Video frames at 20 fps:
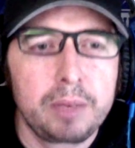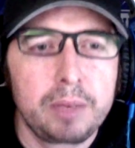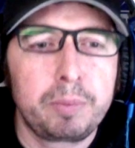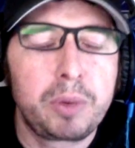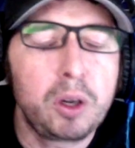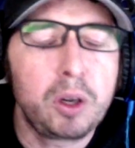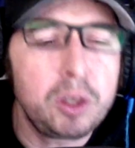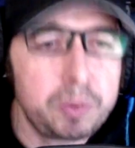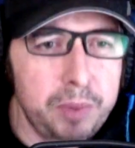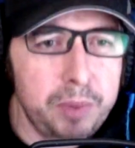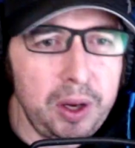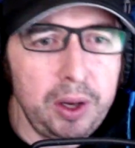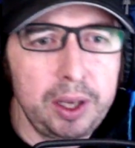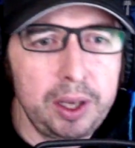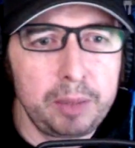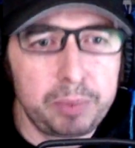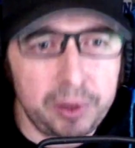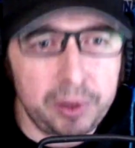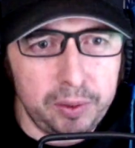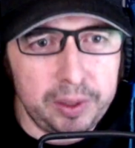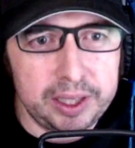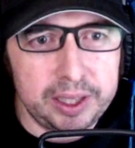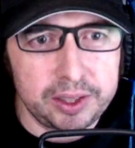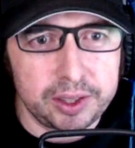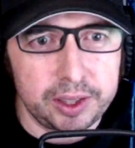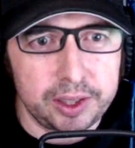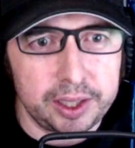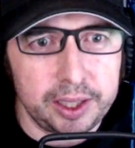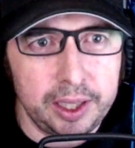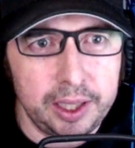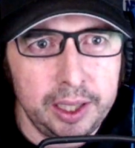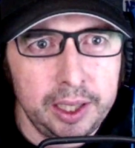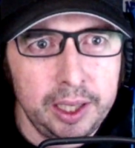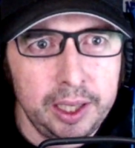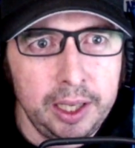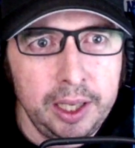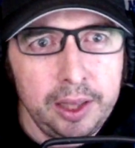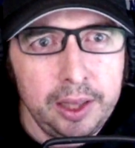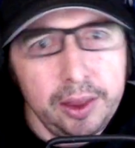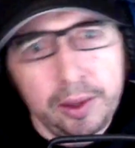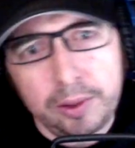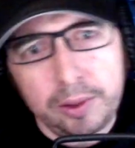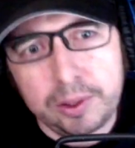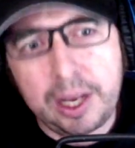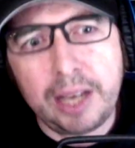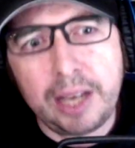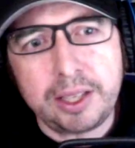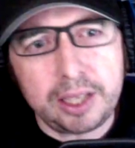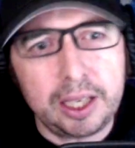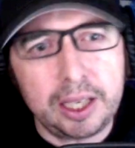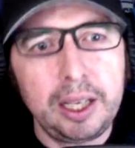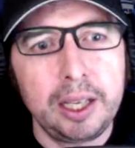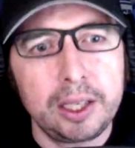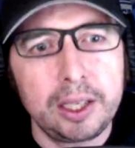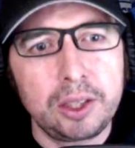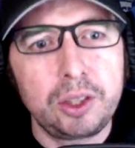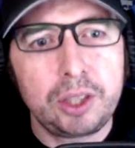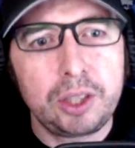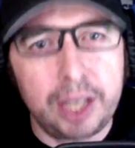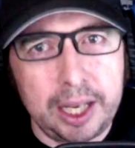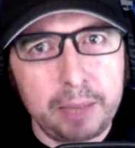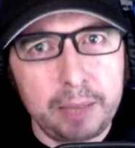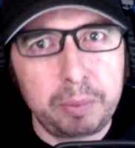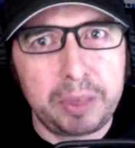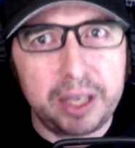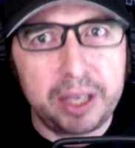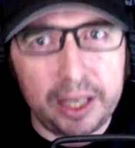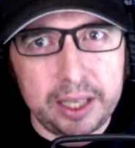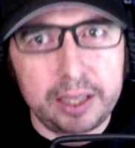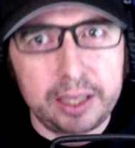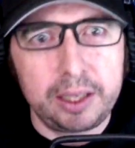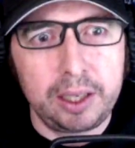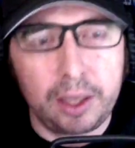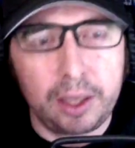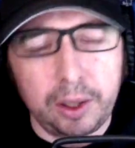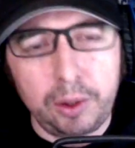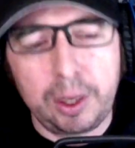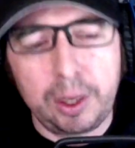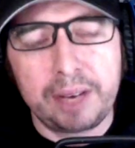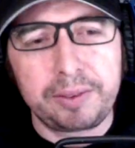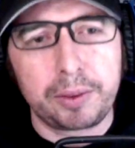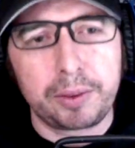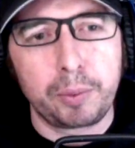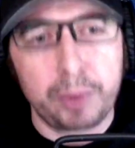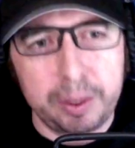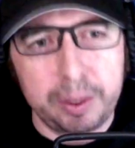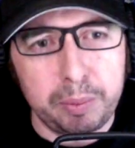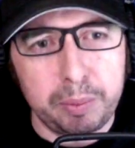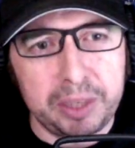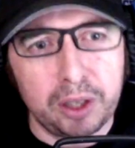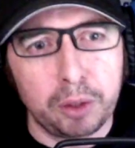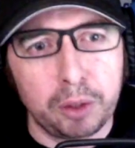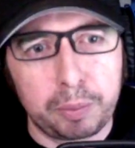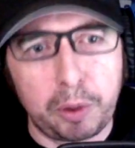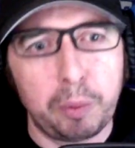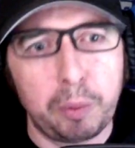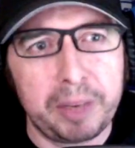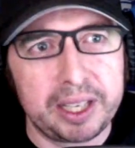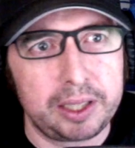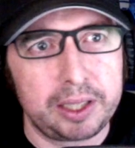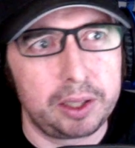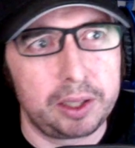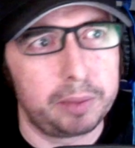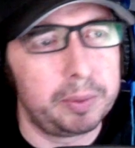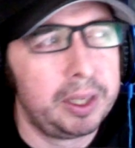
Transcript: postponing pro wrestling, those guys can get in shape, and, you have to rebuild momentum,